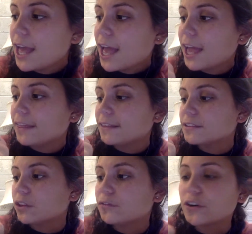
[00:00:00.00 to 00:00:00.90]
And then
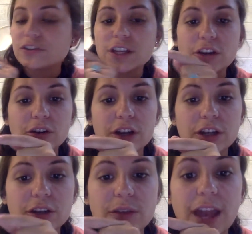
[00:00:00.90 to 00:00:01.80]
so the first thing you're
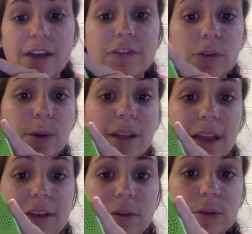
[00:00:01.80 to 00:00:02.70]
going to do, they have 3
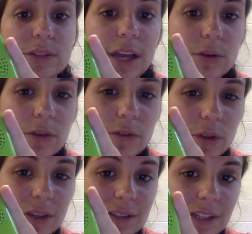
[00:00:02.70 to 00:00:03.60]
levels. I don't know if you
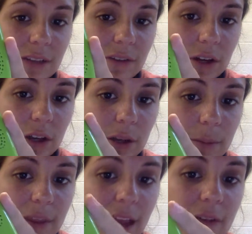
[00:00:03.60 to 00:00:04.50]
can see it very good,
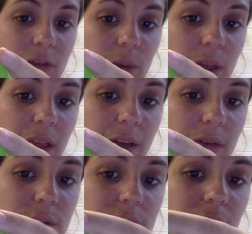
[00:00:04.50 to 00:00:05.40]
but they have 3
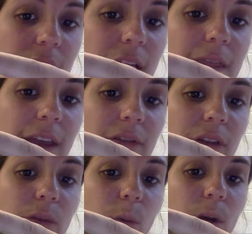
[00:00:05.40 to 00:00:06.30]
levels. They have
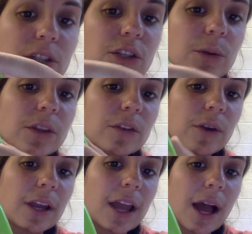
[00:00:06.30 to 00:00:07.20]
level 1, 2, and 3.
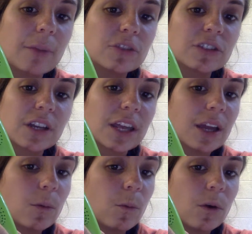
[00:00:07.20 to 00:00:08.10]
I'm just going to
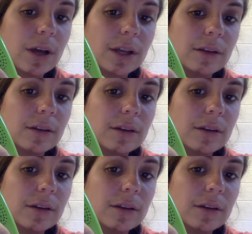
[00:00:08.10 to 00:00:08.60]
hit 1.